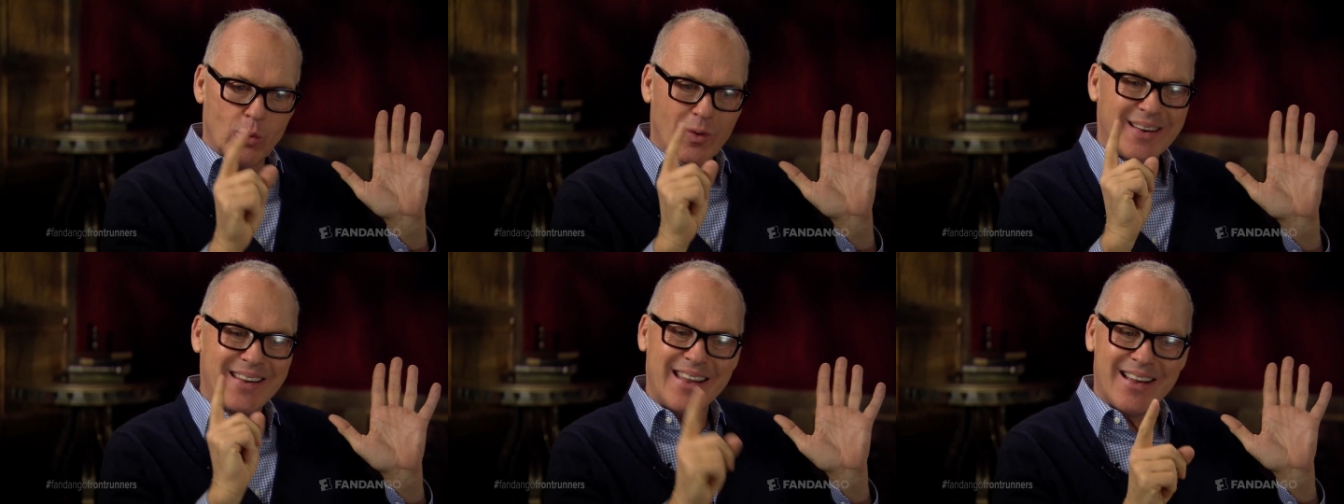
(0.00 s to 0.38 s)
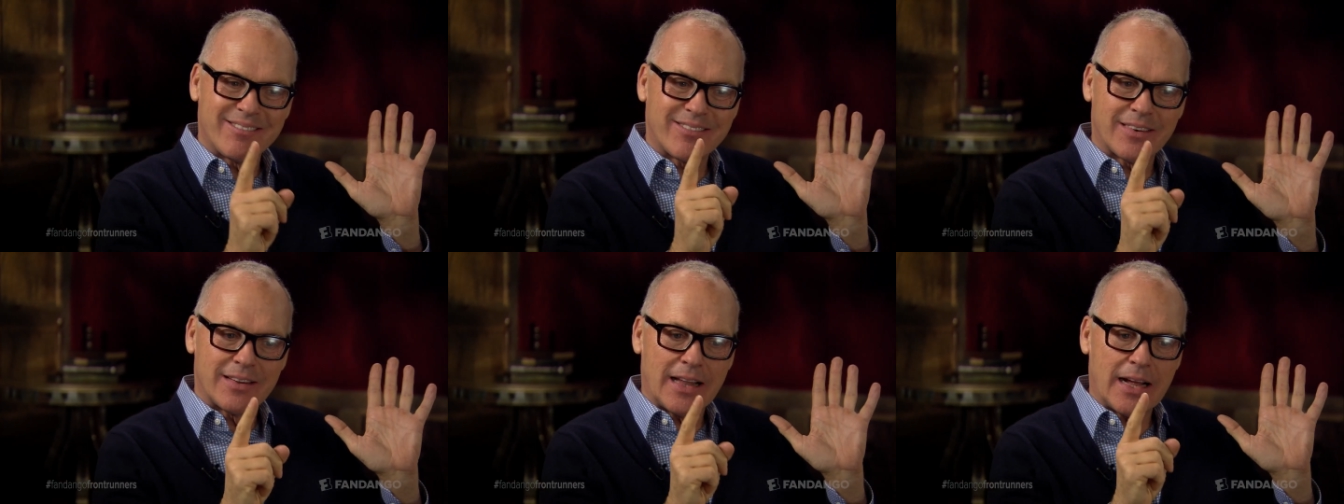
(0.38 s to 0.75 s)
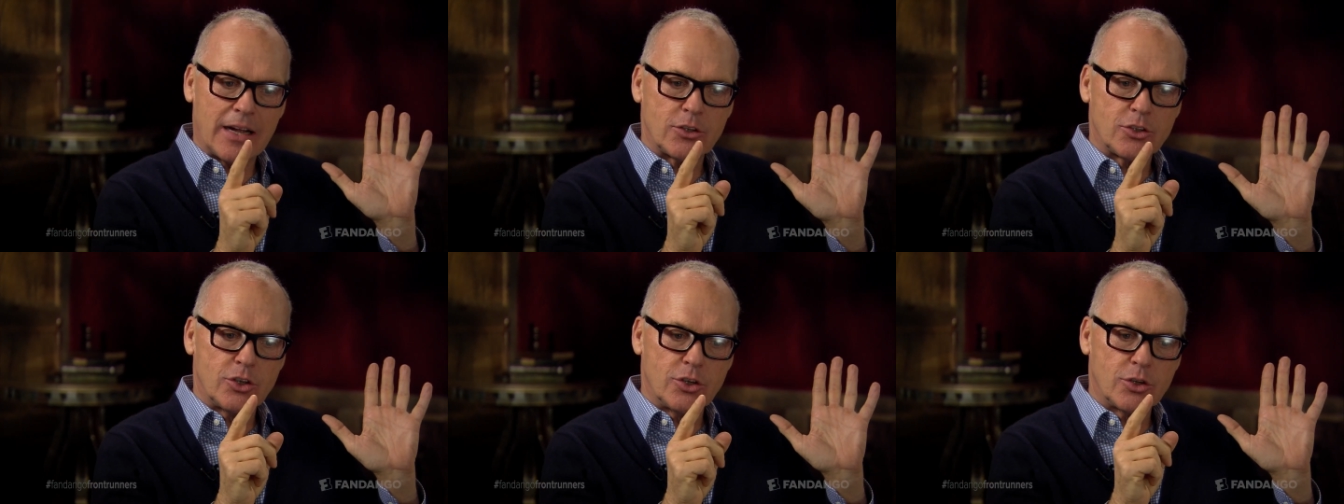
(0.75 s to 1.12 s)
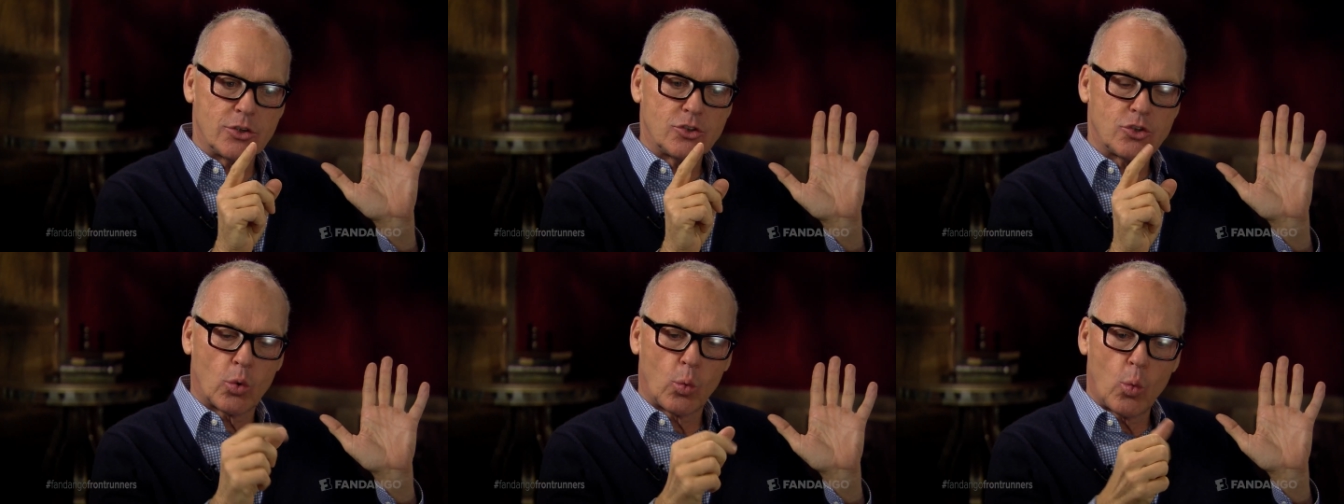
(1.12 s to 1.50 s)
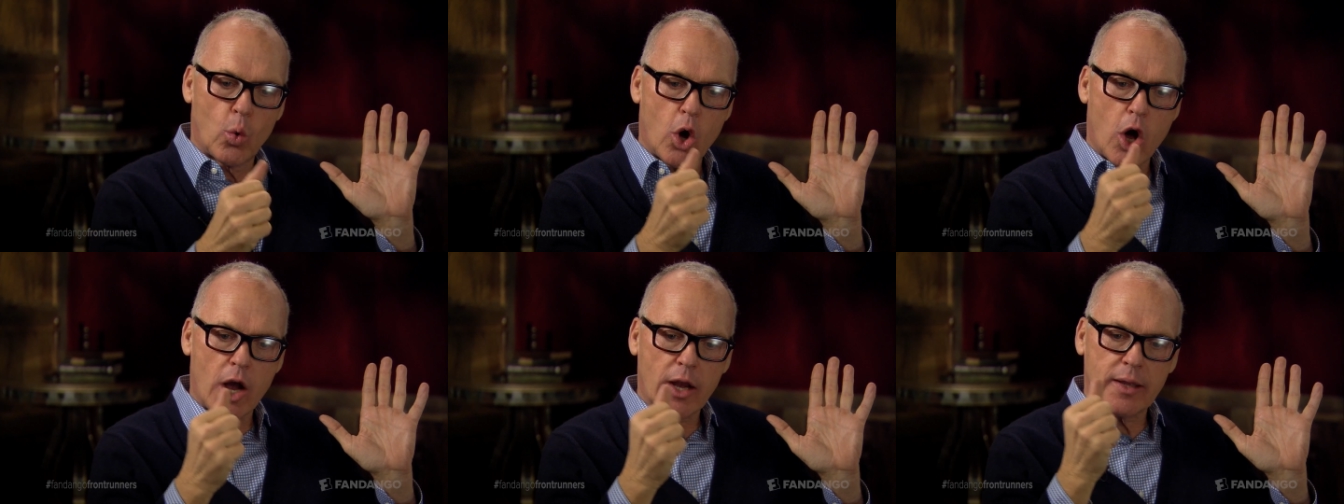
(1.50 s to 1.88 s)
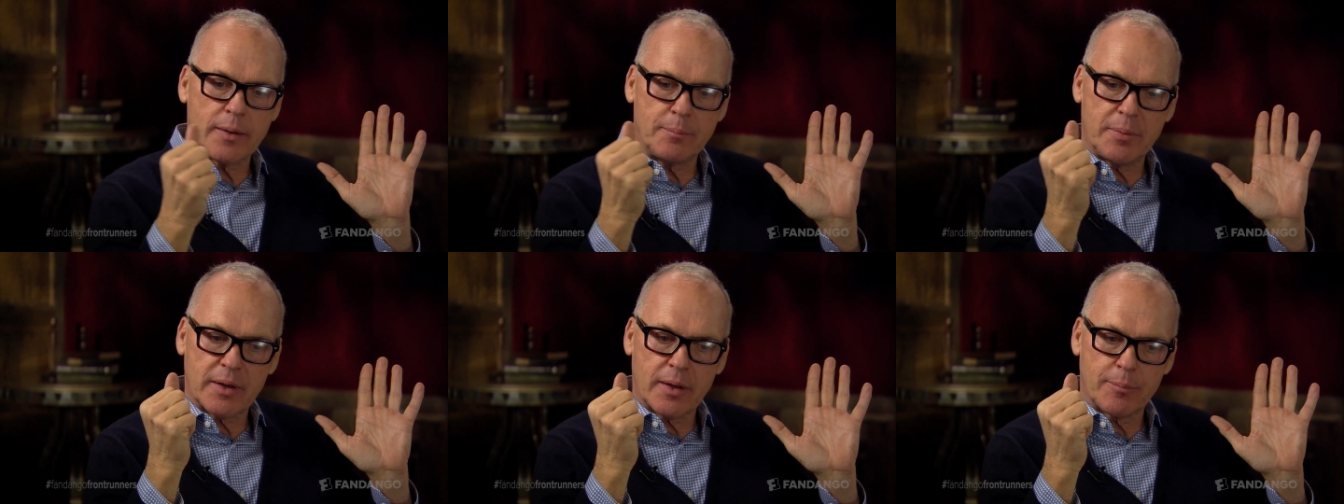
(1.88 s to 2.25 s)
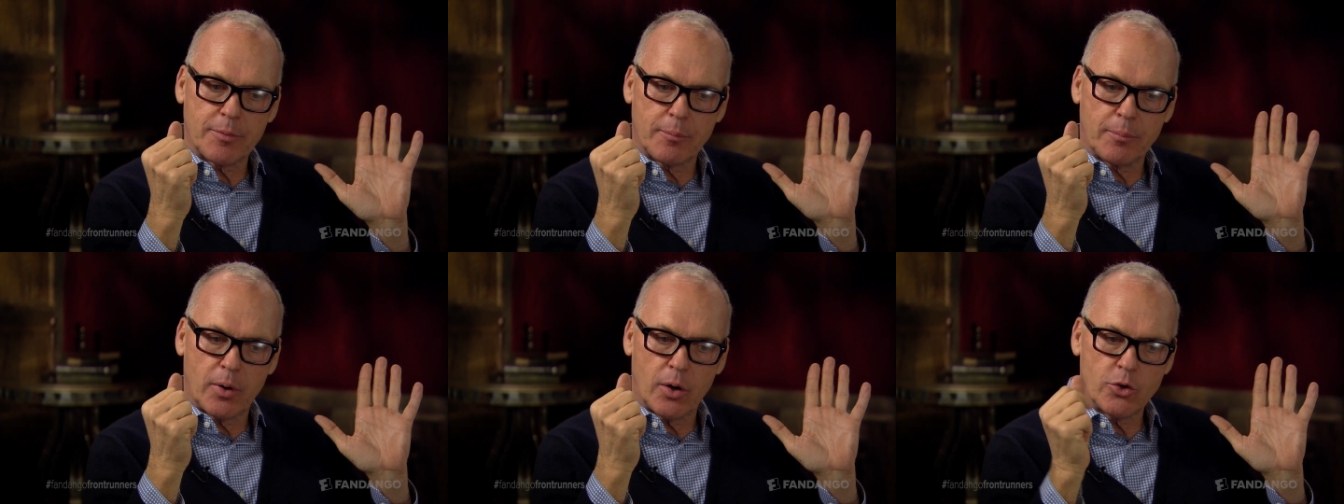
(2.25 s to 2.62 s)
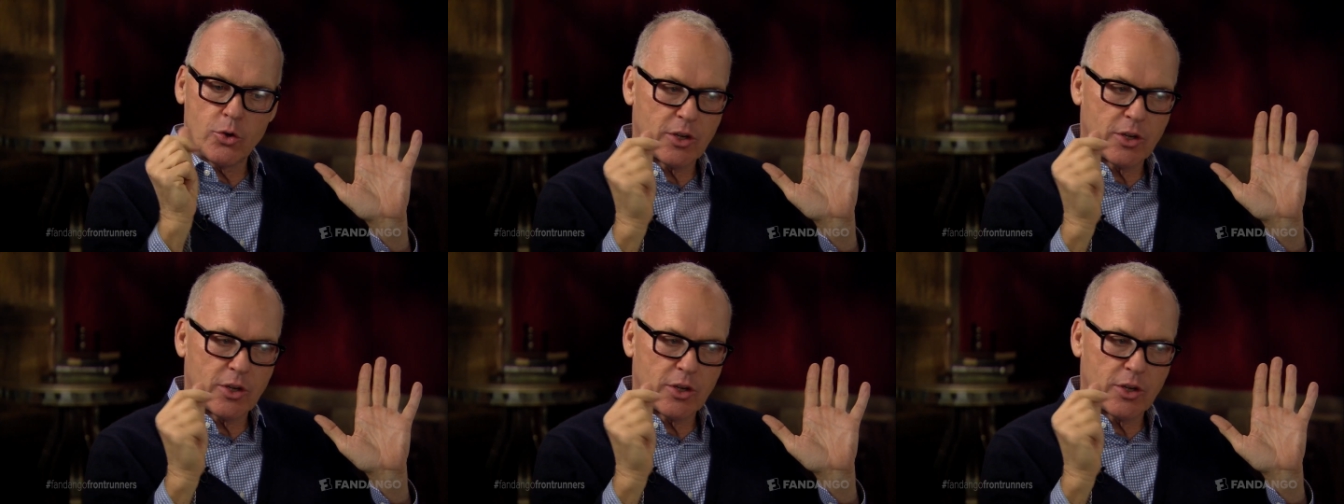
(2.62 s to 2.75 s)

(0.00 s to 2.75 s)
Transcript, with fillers: you were never allowed to, to walk and pick up the ball.